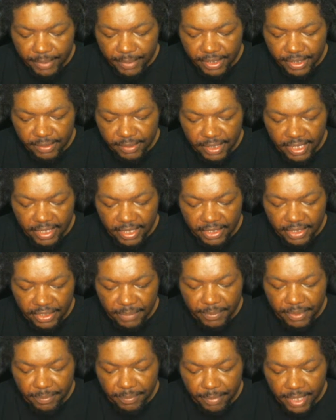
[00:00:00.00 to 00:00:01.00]
and the ship
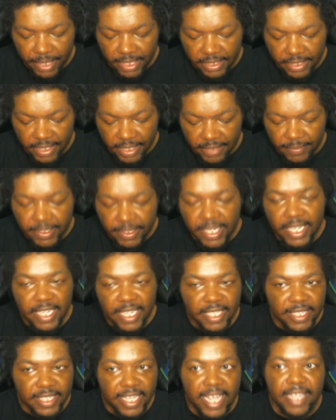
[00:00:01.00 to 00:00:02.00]
is explaining to him
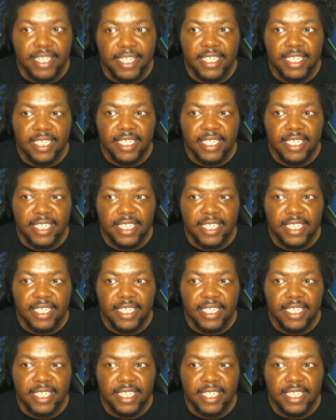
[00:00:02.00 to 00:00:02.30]
that